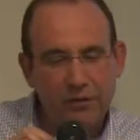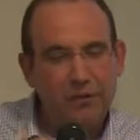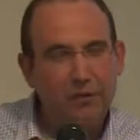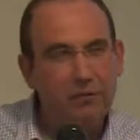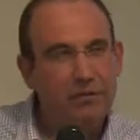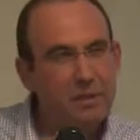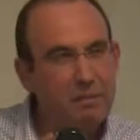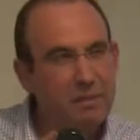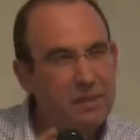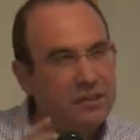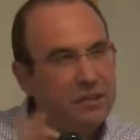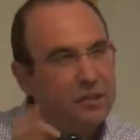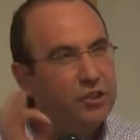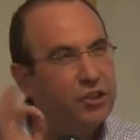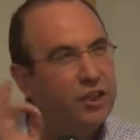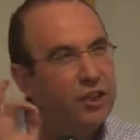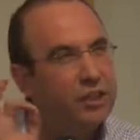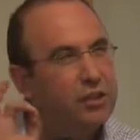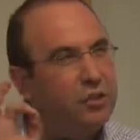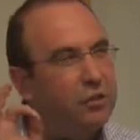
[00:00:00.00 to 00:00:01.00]
of the meter.
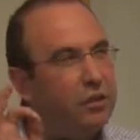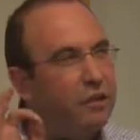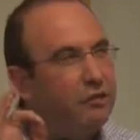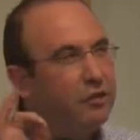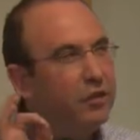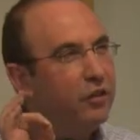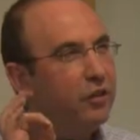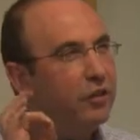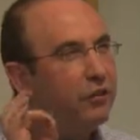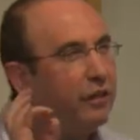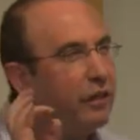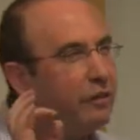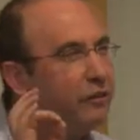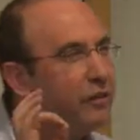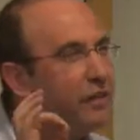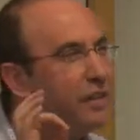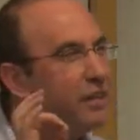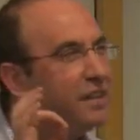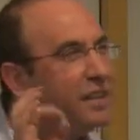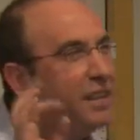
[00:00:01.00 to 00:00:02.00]
Just to give you a
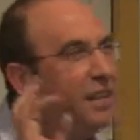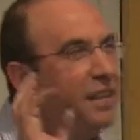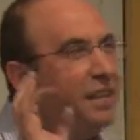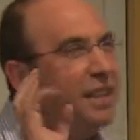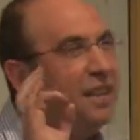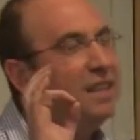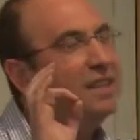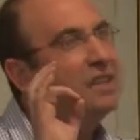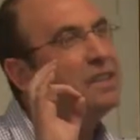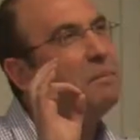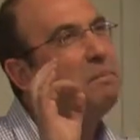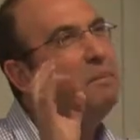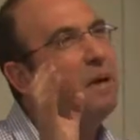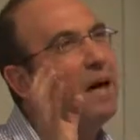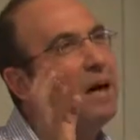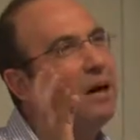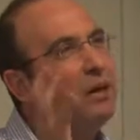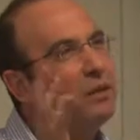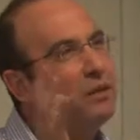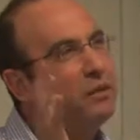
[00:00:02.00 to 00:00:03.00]
reference, it's
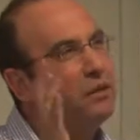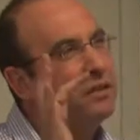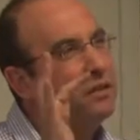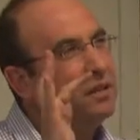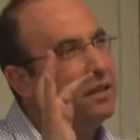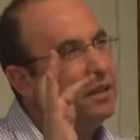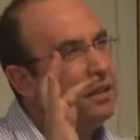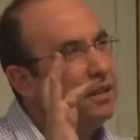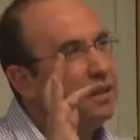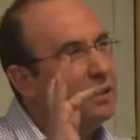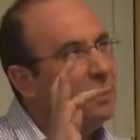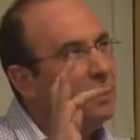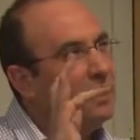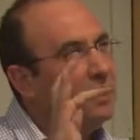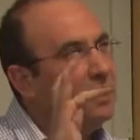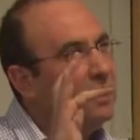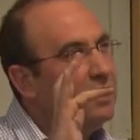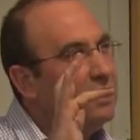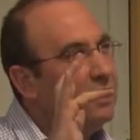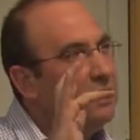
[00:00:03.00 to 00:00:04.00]
about
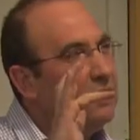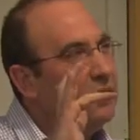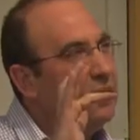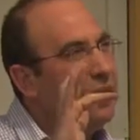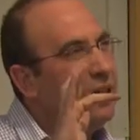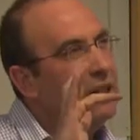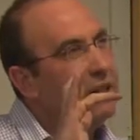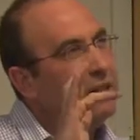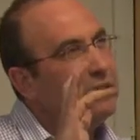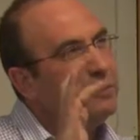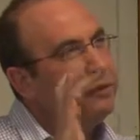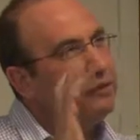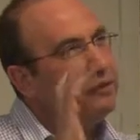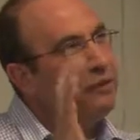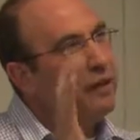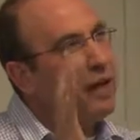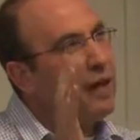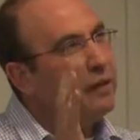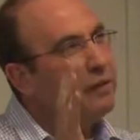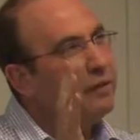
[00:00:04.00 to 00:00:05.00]

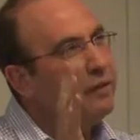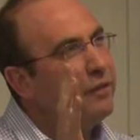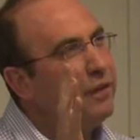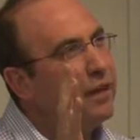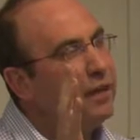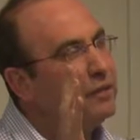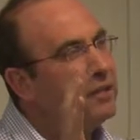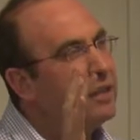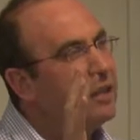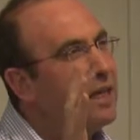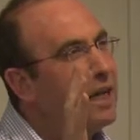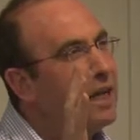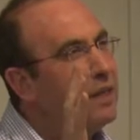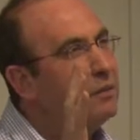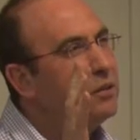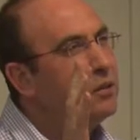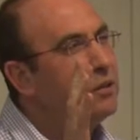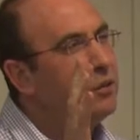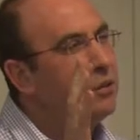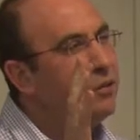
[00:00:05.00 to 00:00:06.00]
5,000
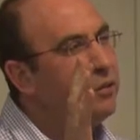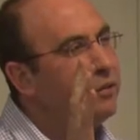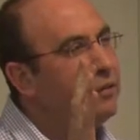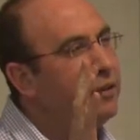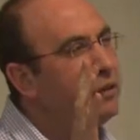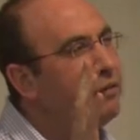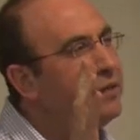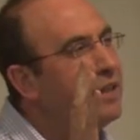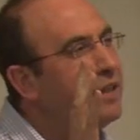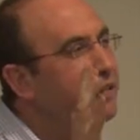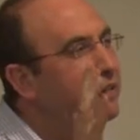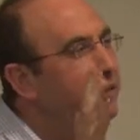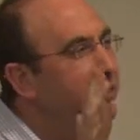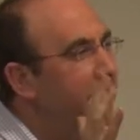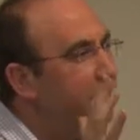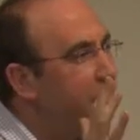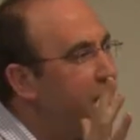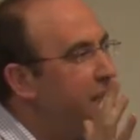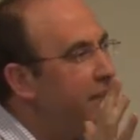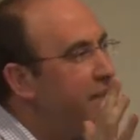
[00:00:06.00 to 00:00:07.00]
times to
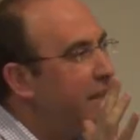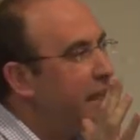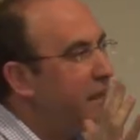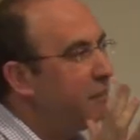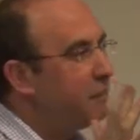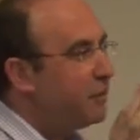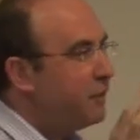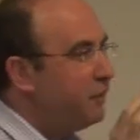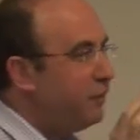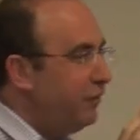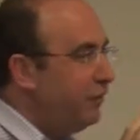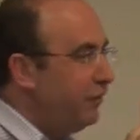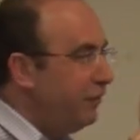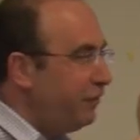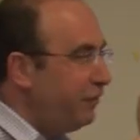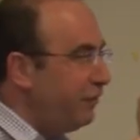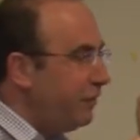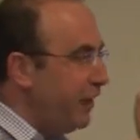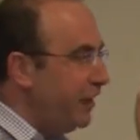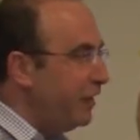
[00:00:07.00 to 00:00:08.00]
15,000 times
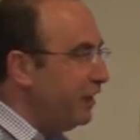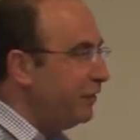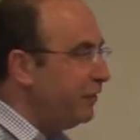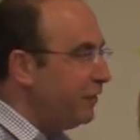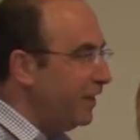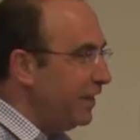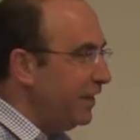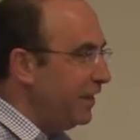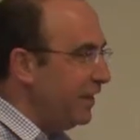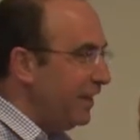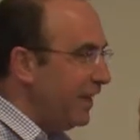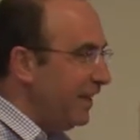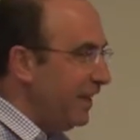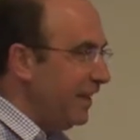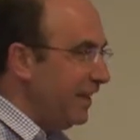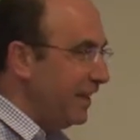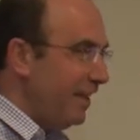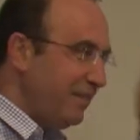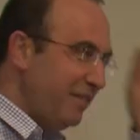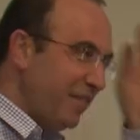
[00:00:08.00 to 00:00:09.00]
thinner than
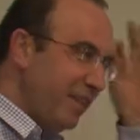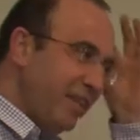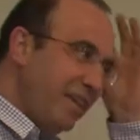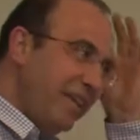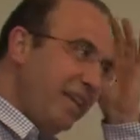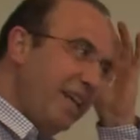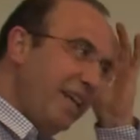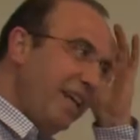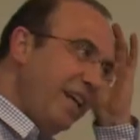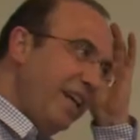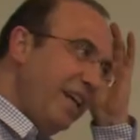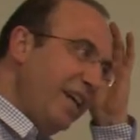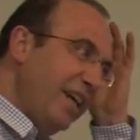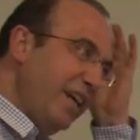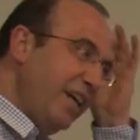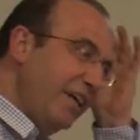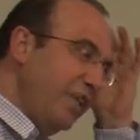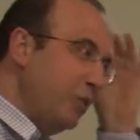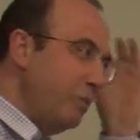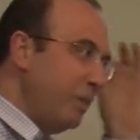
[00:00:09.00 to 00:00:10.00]

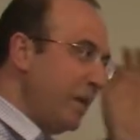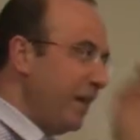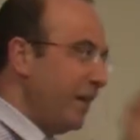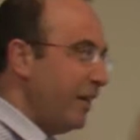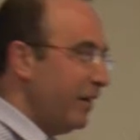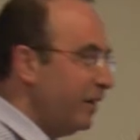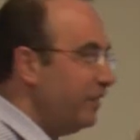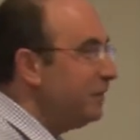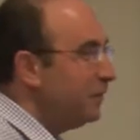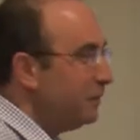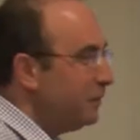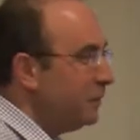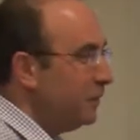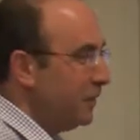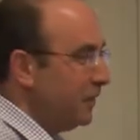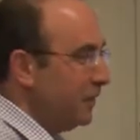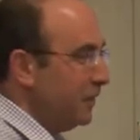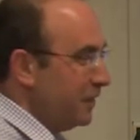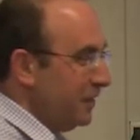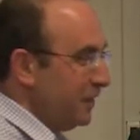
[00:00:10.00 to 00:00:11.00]
human hair.
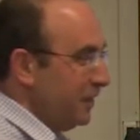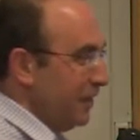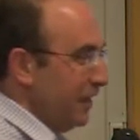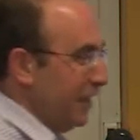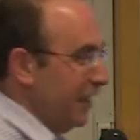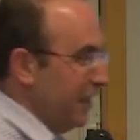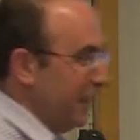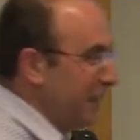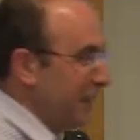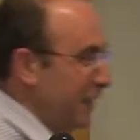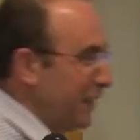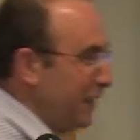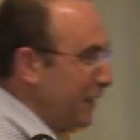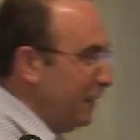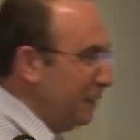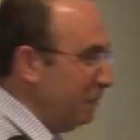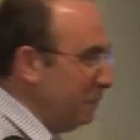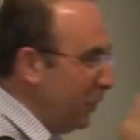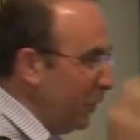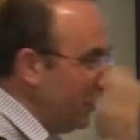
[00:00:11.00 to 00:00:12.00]

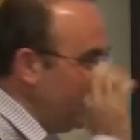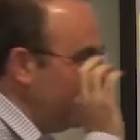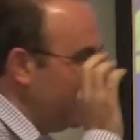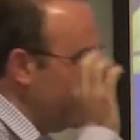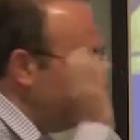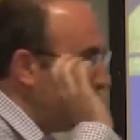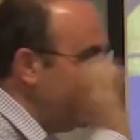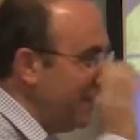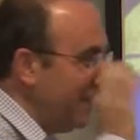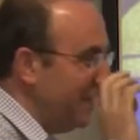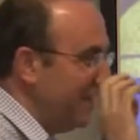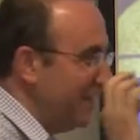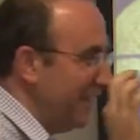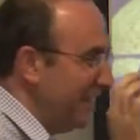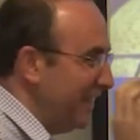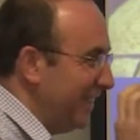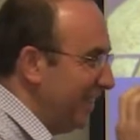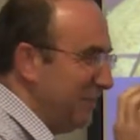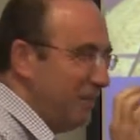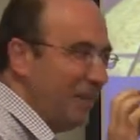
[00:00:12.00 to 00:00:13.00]
Blonde is thinner
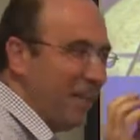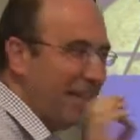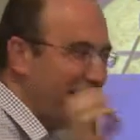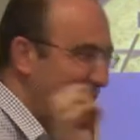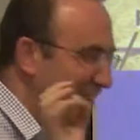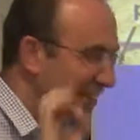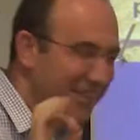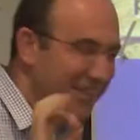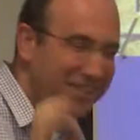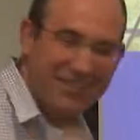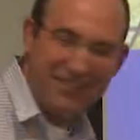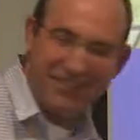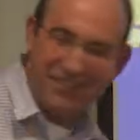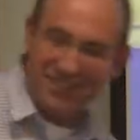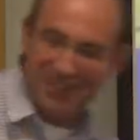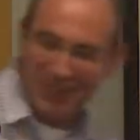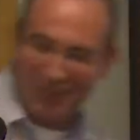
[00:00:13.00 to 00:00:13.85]
than black, just for